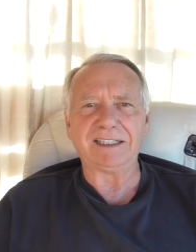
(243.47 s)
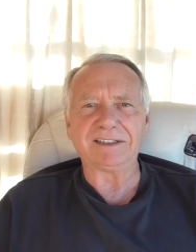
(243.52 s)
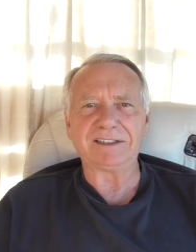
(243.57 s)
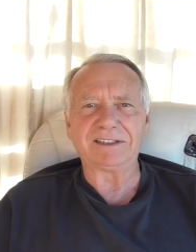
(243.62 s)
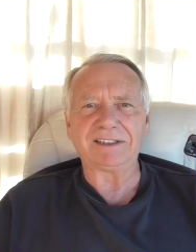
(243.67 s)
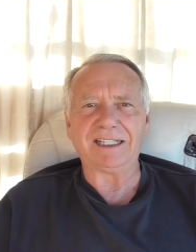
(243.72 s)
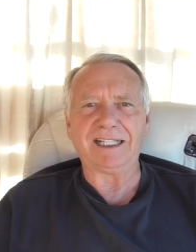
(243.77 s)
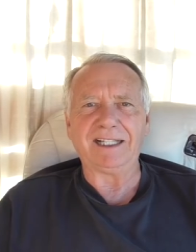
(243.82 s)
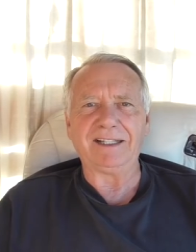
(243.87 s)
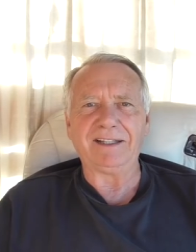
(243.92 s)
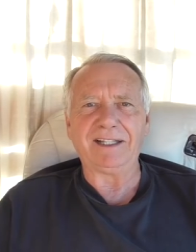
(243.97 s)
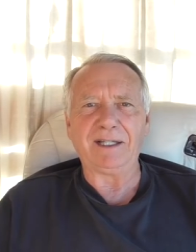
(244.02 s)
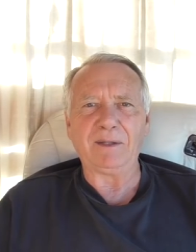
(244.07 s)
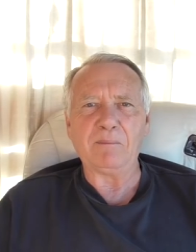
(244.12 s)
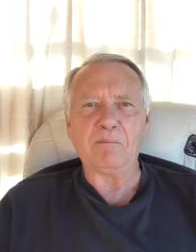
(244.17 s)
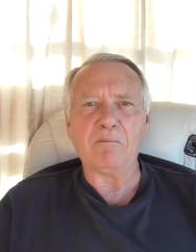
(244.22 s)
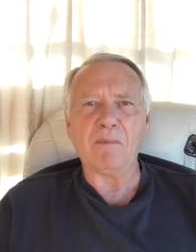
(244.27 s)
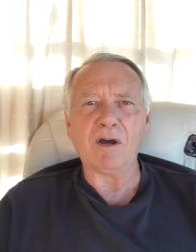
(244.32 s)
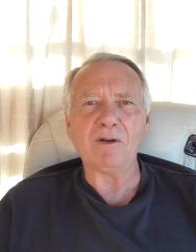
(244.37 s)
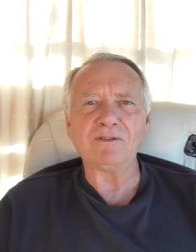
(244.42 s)
us and they
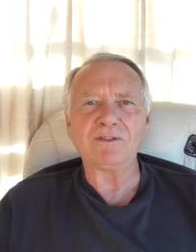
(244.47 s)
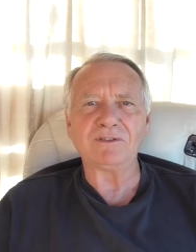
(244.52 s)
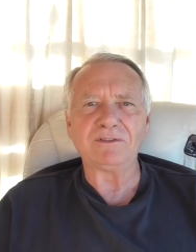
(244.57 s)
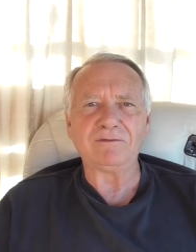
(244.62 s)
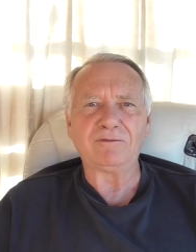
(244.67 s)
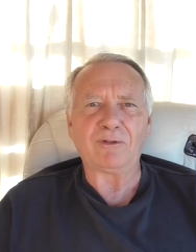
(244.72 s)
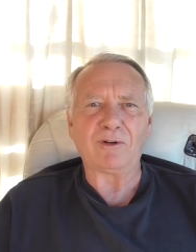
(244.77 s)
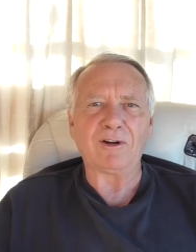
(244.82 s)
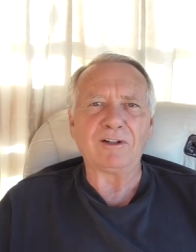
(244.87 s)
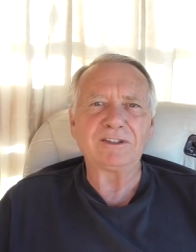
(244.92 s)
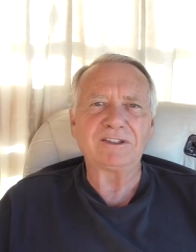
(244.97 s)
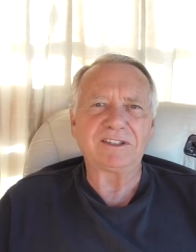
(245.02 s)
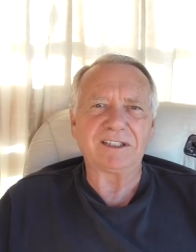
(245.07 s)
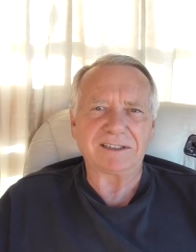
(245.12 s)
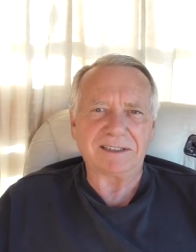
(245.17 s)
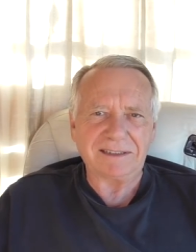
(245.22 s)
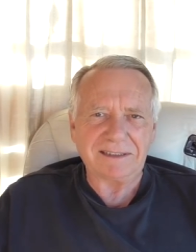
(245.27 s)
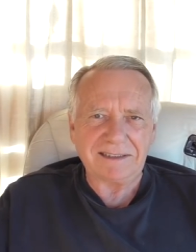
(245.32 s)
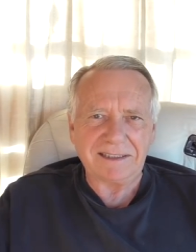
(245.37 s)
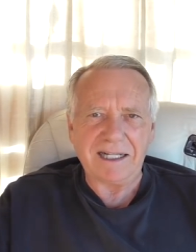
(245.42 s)
motion for us
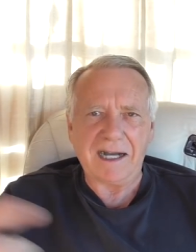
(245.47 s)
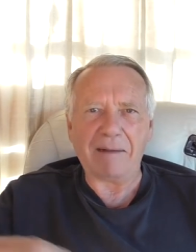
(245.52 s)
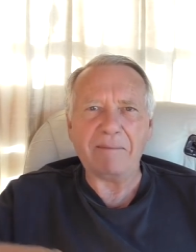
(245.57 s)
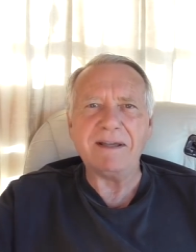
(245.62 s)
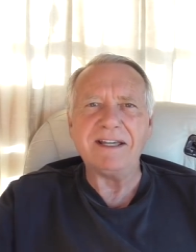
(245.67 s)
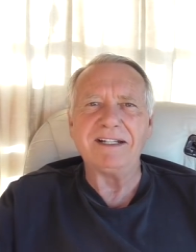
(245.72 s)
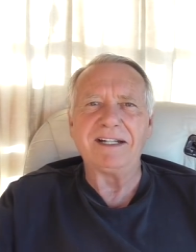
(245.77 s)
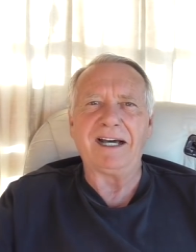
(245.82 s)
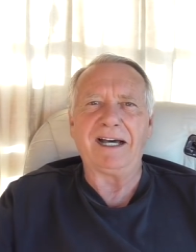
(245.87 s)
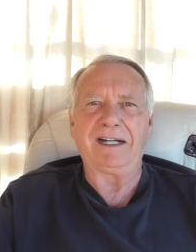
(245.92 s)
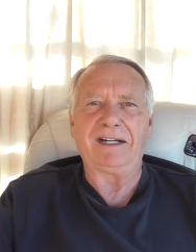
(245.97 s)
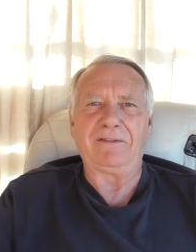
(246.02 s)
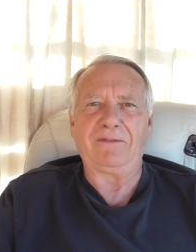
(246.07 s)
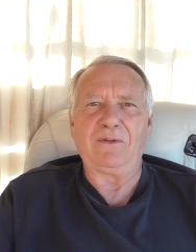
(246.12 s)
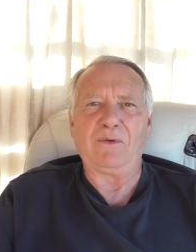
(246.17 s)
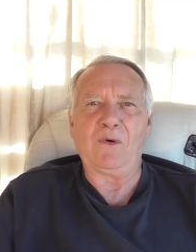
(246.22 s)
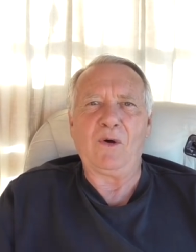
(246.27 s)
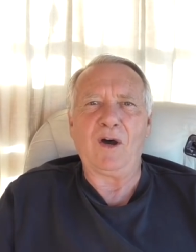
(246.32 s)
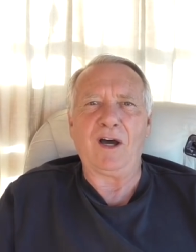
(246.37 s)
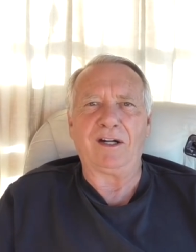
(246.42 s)
to come in out of
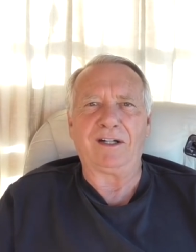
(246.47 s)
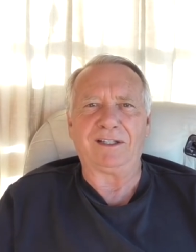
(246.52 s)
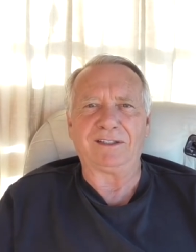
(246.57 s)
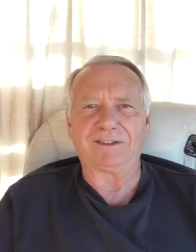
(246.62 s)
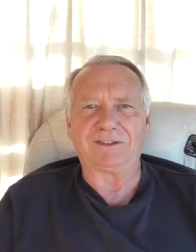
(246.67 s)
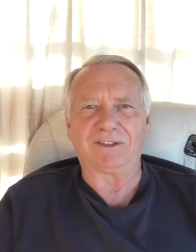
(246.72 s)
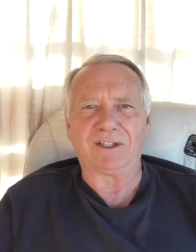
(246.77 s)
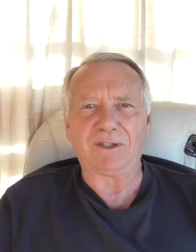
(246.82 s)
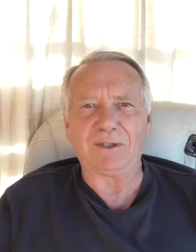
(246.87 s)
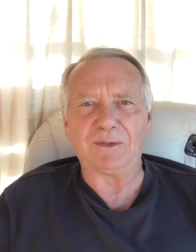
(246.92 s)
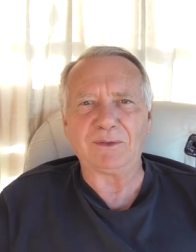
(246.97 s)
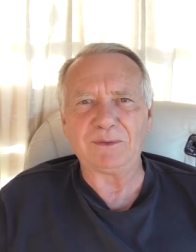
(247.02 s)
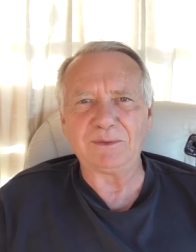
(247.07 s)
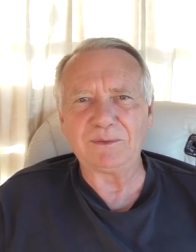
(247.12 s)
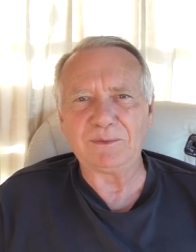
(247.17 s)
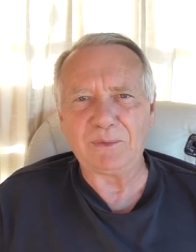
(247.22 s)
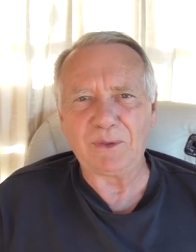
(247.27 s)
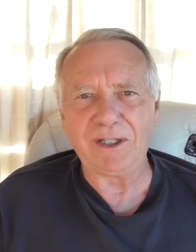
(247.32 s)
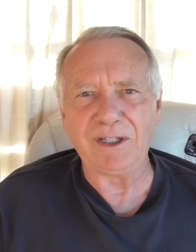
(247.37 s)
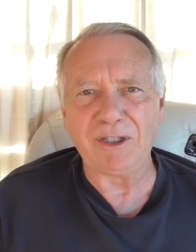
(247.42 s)
the water.
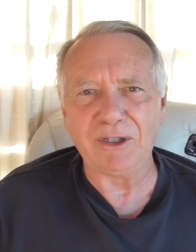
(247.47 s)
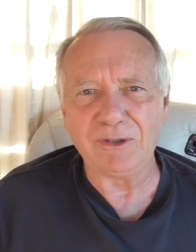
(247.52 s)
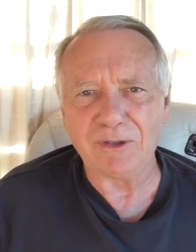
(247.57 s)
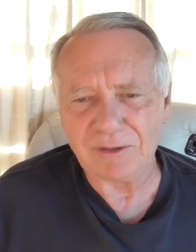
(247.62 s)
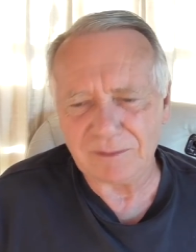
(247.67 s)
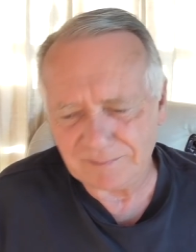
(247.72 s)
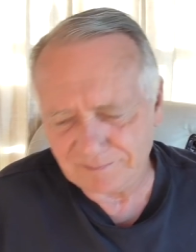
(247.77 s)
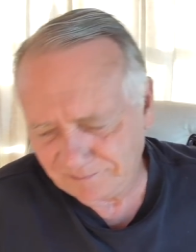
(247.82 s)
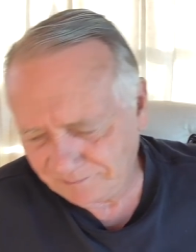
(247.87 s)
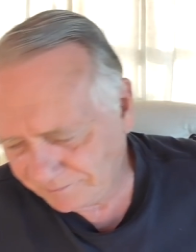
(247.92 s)
So we do.